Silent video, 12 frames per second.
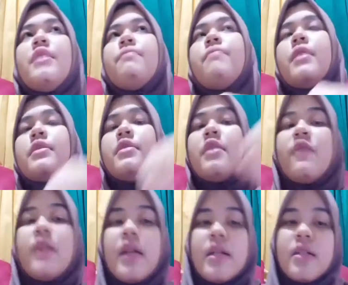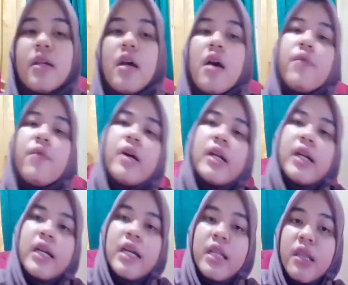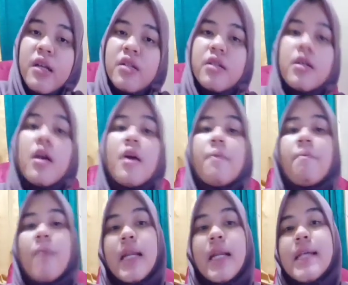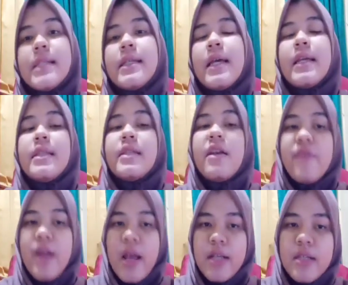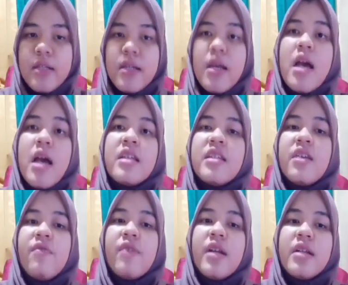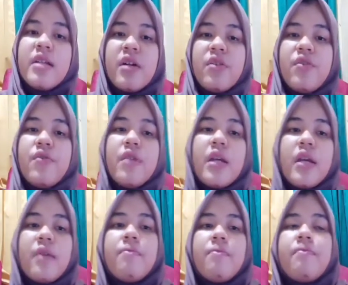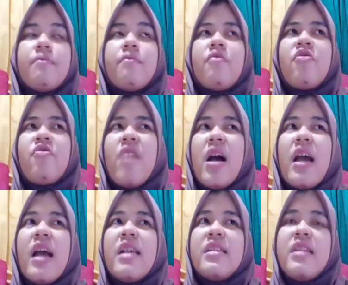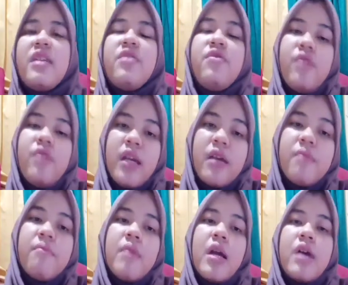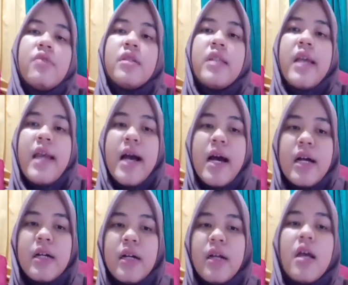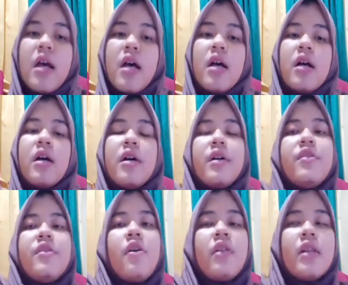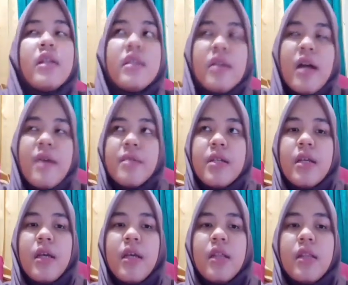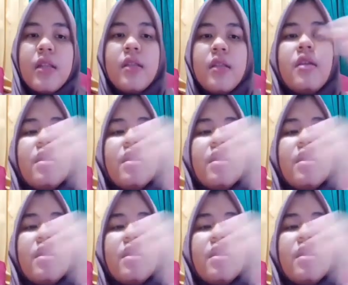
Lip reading: in the past Javanese were Hindus, Buddhists, and Javanese. Javanese are unique. Why I say unique? Because they are the only tribes in